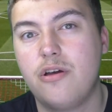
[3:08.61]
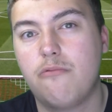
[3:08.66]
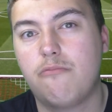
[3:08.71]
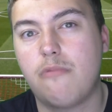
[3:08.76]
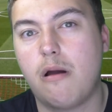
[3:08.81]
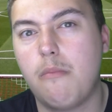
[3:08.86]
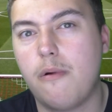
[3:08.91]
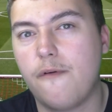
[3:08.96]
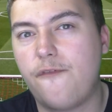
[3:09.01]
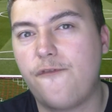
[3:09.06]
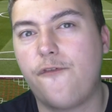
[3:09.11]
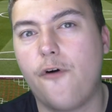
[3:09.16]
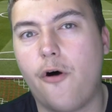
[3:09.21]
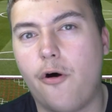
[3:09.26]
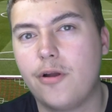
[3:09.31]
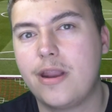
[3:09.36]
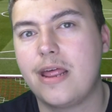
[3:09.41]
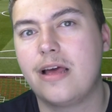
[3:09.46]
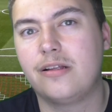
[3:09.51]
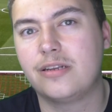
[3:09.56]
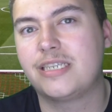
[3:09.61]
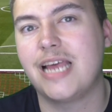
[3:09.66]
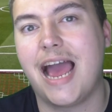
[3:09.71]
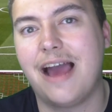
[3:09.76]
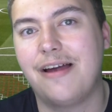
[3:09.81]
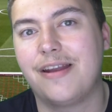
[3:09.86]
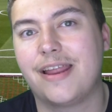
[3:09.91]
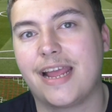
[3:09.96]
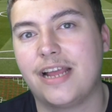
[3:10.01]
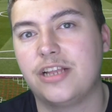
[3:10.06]
when we're 4 0
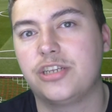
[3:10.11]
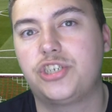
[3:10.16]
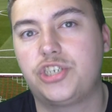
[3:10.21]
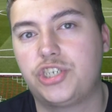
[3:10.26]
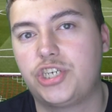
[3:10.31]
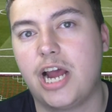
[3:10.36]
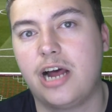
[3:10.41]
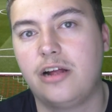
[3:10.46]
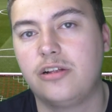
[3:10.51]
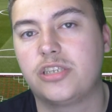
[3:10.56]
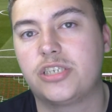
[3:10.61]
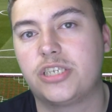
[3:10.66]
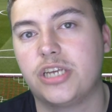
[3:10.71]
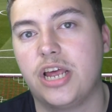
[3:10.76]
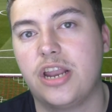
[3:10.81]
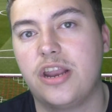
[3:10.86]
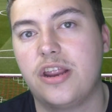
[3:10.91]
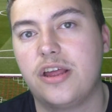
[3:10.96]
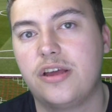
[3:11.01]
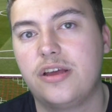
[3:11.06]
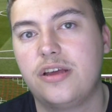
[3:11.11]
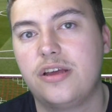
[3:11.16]
down against Charlton